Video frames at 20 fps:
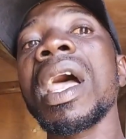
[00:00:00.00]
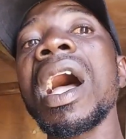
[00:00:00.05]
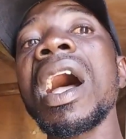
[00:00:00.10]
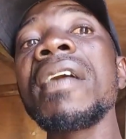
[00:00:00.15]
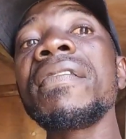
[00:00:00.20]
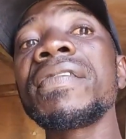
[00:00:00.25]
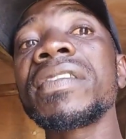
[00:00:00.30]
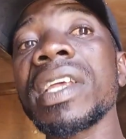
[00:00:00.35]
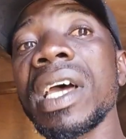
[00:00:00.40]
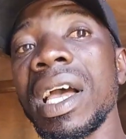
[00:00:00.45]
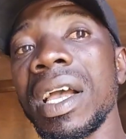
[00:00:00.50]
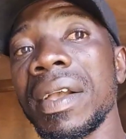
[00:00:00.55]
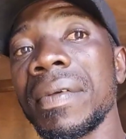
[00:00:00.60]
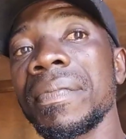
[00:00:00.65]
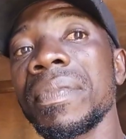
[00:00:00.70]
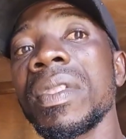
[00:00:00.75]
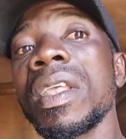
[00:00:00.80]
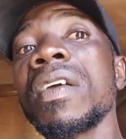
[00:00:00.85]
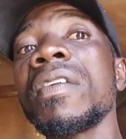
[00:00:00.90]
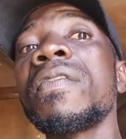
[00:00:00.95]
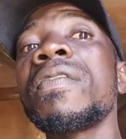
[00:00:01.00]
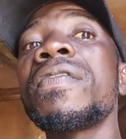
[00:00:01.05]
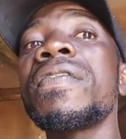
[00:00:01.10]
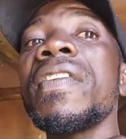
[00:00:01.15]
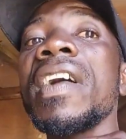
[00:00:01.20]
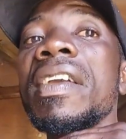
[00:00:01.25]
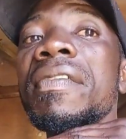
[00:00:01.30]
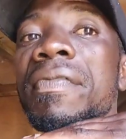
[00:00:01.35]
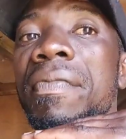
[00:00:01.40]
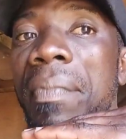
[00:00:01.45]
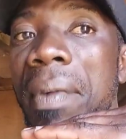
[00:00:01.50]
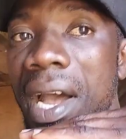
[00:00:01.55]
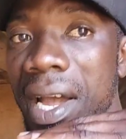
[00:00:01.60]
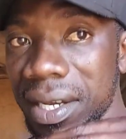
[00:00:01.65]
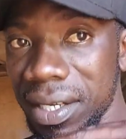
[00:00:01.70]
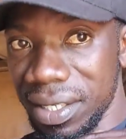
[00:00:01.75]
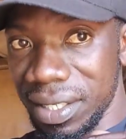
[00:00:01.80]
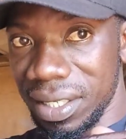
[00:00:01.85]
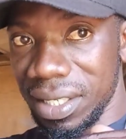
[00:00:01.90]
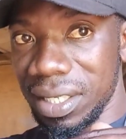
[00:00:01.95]
After 5
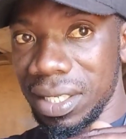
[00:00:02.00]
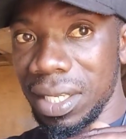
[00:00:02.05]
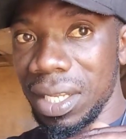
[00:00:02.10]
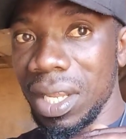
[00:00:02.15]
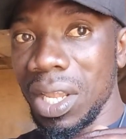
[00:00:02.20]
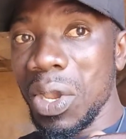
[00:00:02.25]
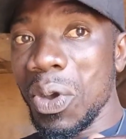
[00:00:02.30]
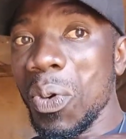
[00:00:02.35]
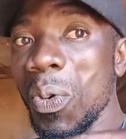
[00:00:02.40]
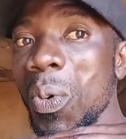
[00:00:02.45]
months,